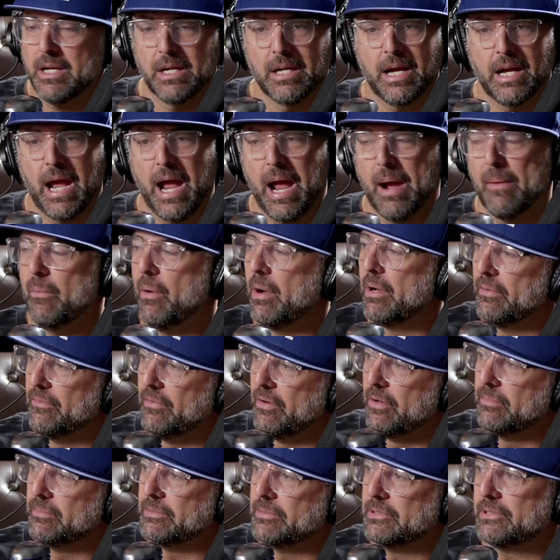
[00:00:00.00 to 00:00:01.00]
And one of
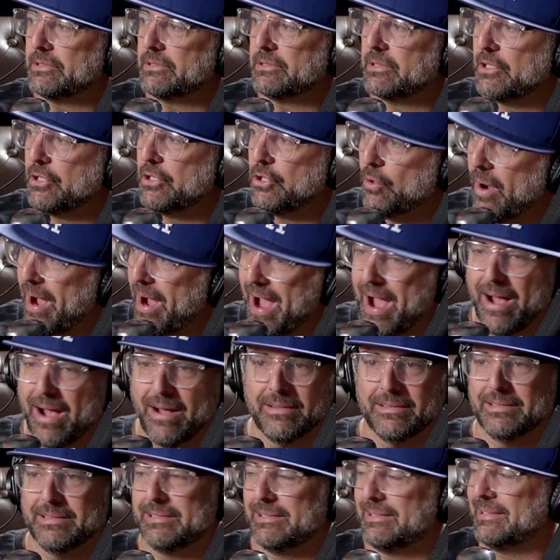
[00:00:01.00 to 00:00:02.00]
them is
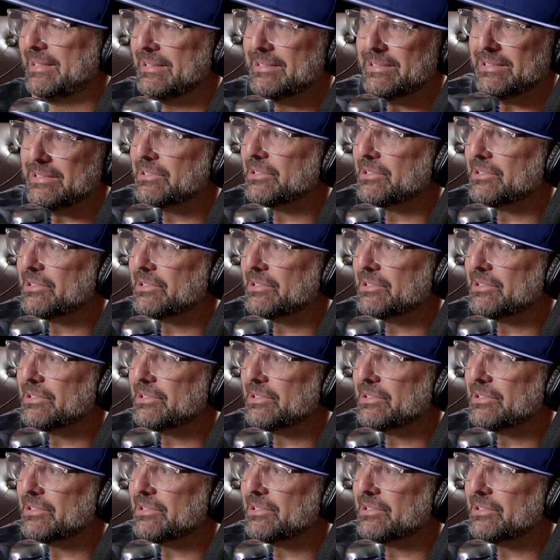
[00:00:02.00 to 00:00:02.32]
this is